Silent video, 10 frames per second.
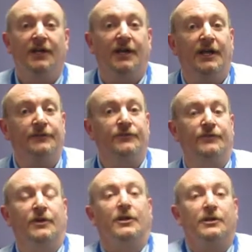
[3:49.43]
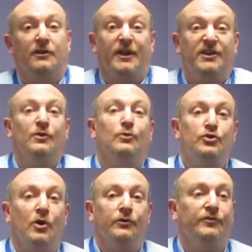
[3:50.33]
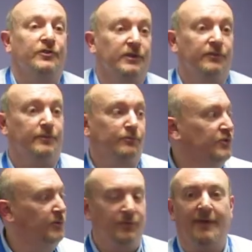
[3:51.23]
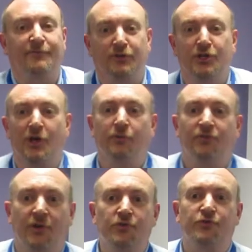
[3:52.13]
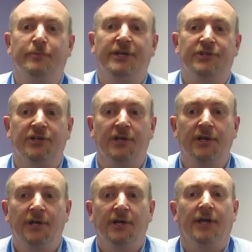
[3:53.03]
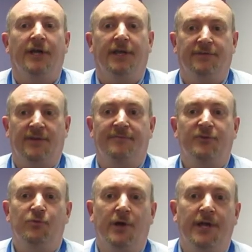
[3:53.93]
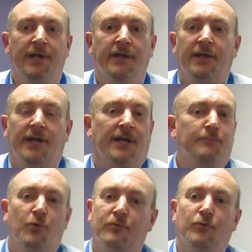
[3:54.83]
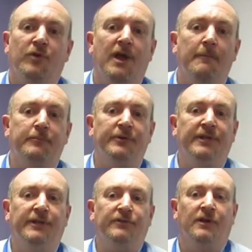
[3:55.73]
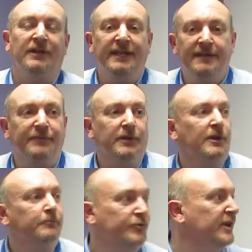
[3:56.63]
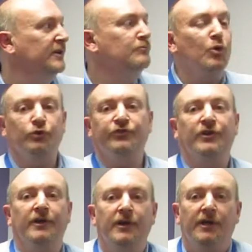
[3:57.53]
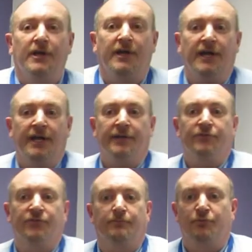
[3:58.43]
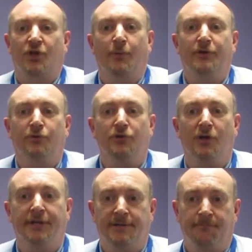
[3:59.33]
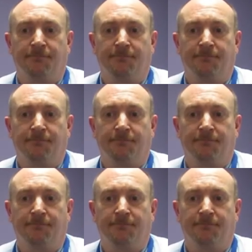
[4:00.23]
and like it or not, as you definitely know, social media is everywhere, and more companies are leaving the brick and mortar and going online.